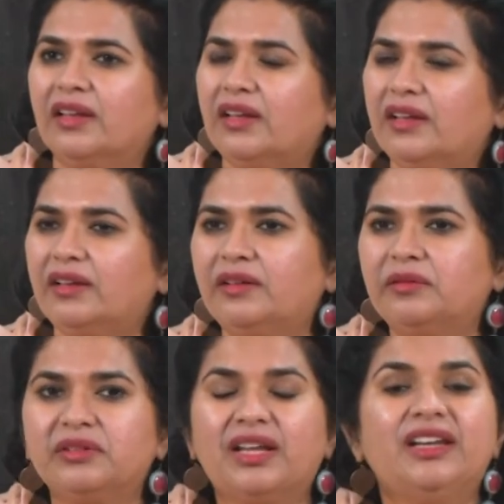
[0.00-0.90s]

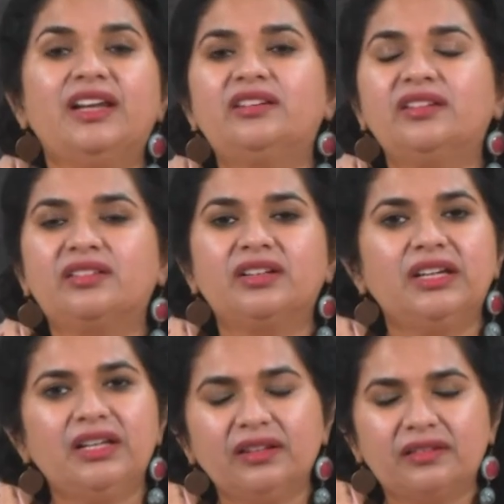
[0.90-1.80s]
the latest
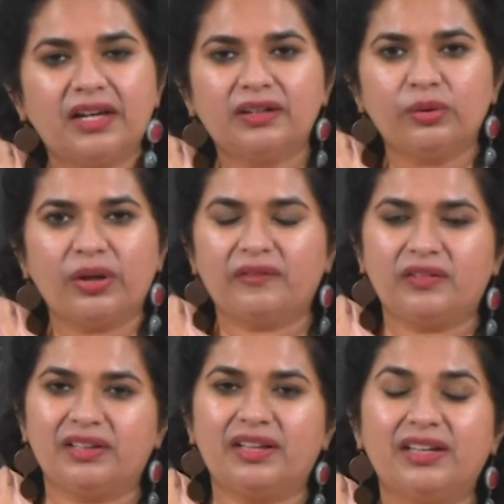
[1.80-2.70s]
readings that you have
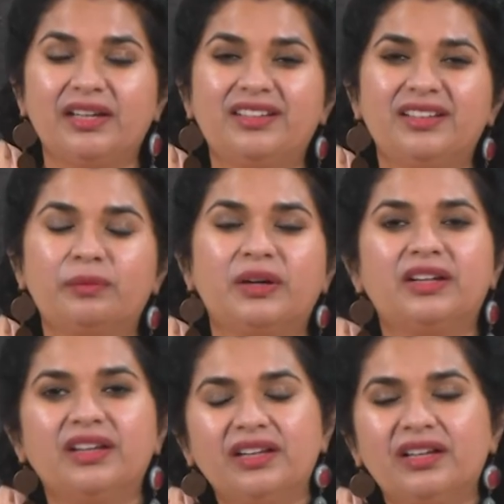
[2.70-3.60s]
done, the latest
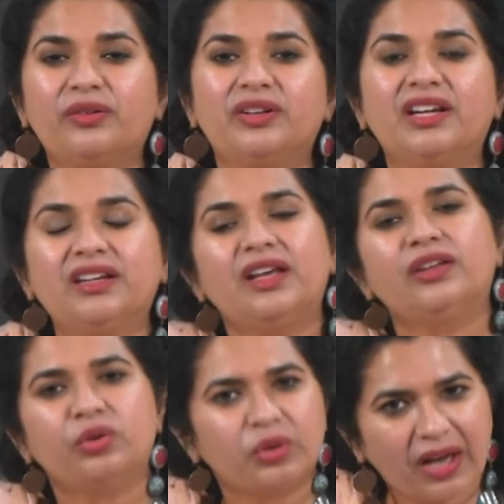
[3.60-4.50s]
material or data
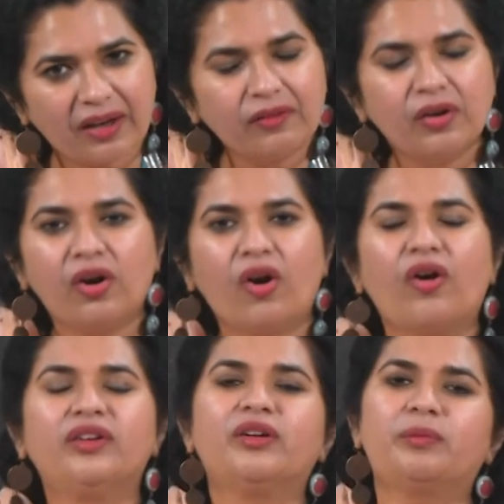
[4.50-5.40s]
you have
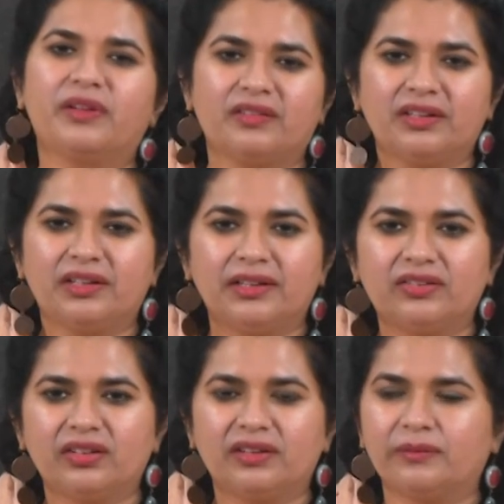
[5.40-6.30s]
on your
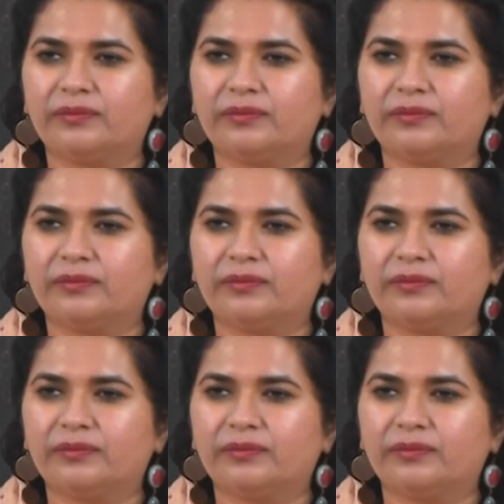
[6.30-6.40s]
presentation.